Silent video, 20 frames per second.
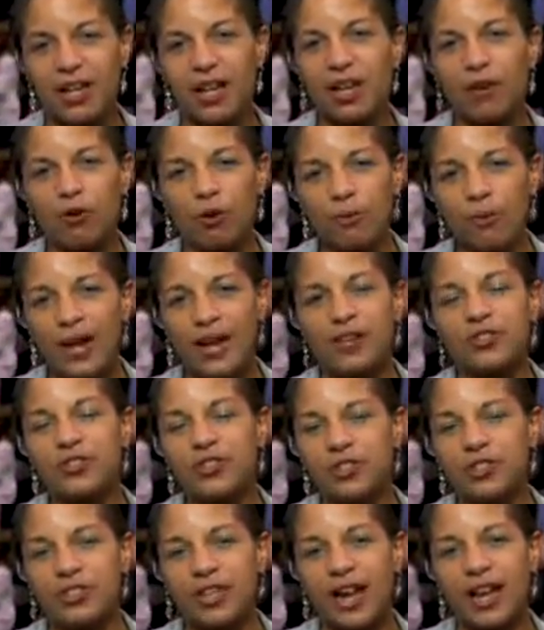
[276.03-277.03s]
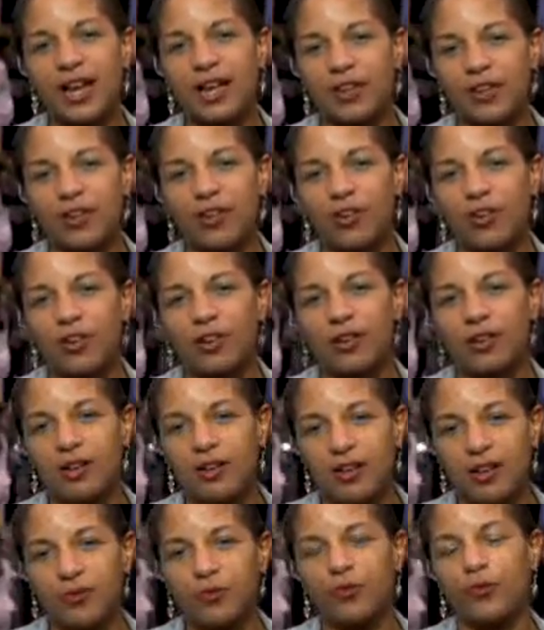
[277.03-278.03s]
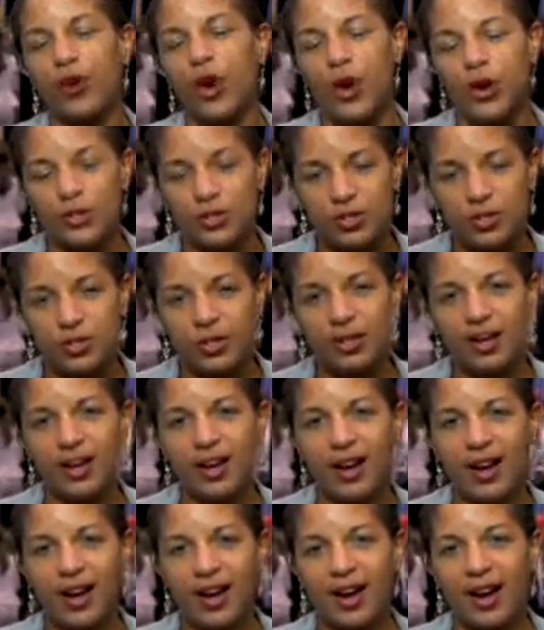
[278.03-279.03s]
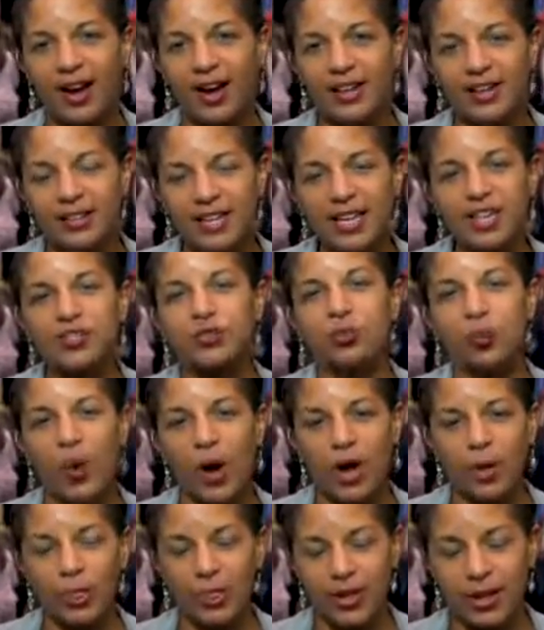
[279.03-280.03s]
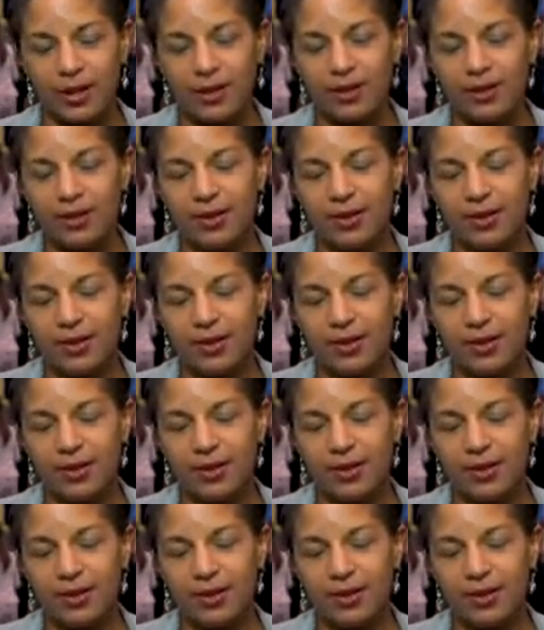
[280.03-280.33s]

He remains the second or first least wealthy